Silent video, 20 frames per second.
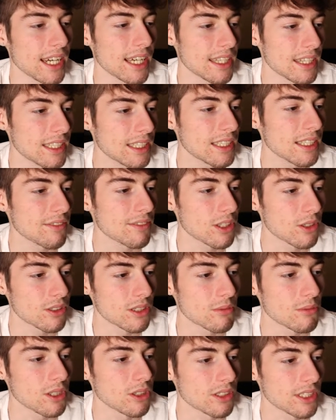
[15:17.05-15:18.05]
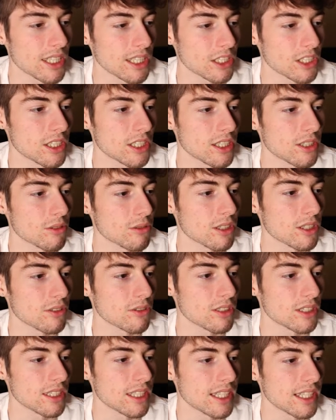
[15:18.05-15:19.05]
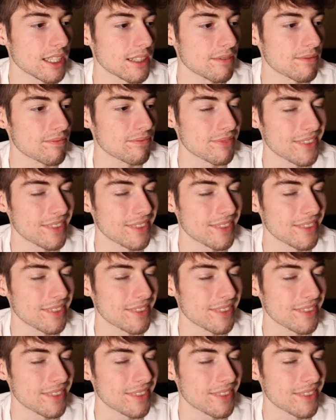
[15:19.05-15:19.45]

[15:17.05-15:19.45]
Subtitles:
I think if there was a middle section here where it was like